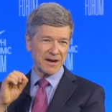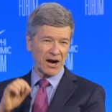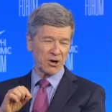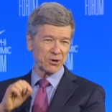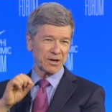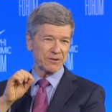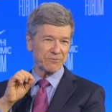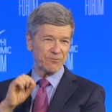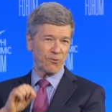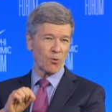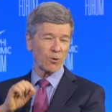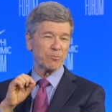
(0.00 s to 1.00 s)
Target
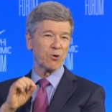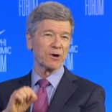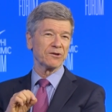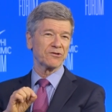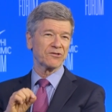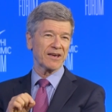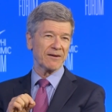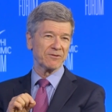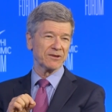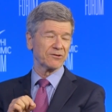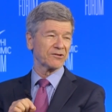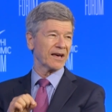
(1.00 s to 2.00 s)

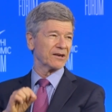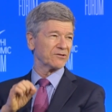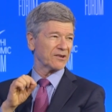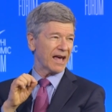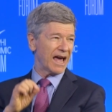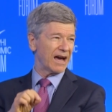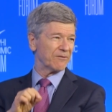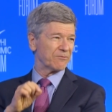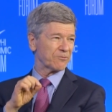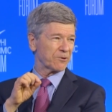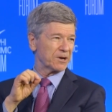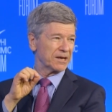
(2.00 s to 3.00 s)
4.7 says
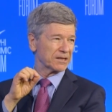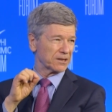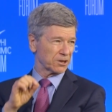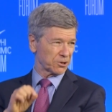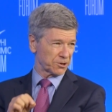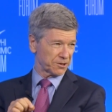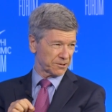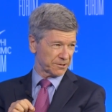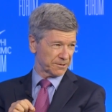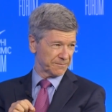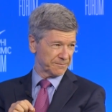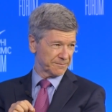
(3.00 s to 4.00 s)
every learner
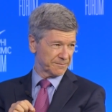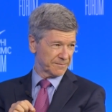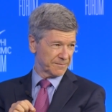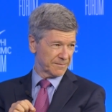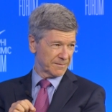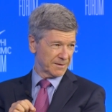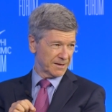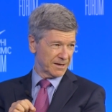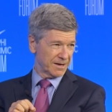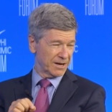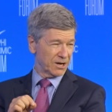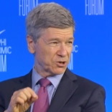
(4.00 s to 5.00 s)

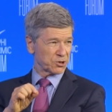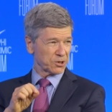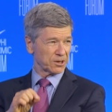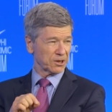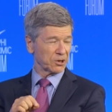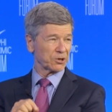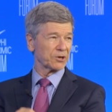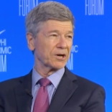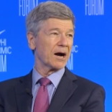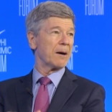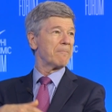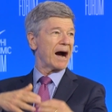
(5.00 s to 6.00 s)
should learn
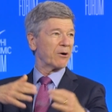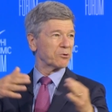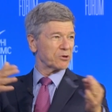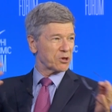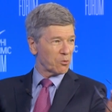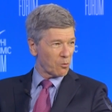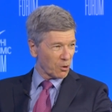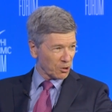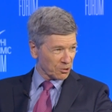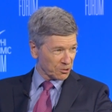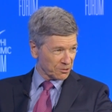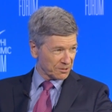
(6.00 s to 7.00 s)
about the
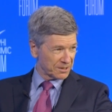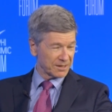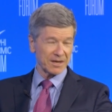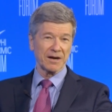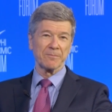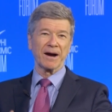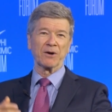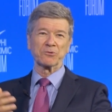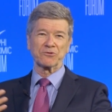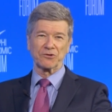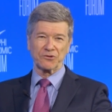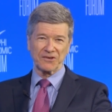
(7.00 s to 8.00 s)
world, about
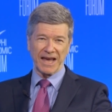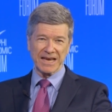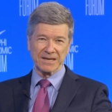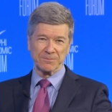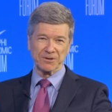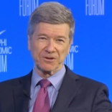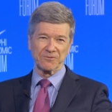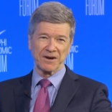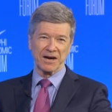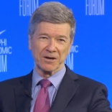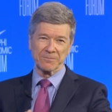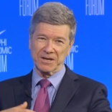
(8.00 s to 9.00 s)
sustainable
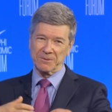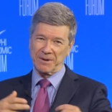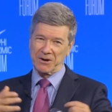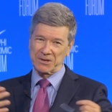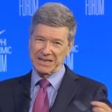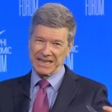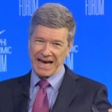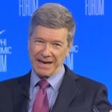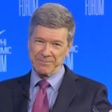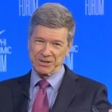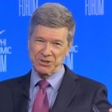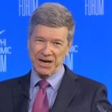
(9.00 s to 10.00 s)
development, about
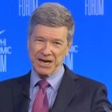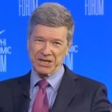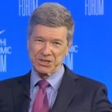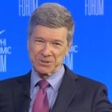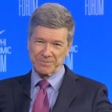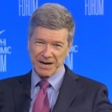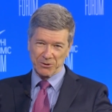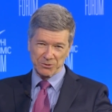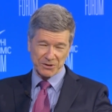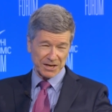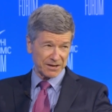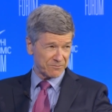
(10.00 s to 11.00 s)
climate change,
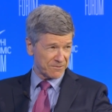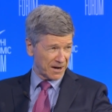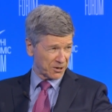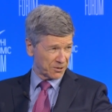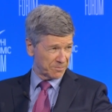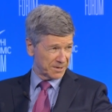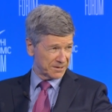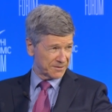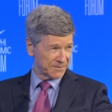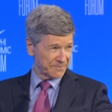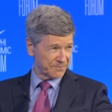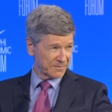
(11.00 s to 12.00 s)
about the environment,
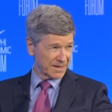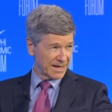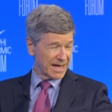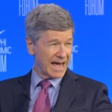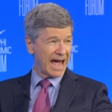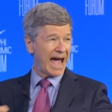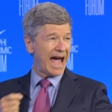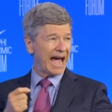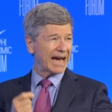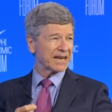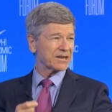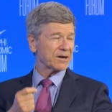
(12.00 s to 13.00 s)

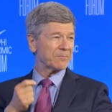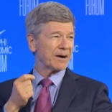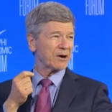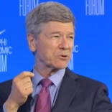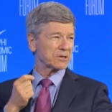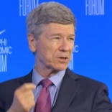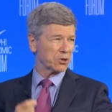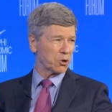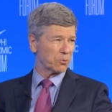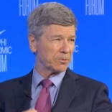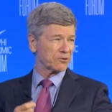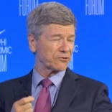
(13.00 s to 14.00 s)
and about global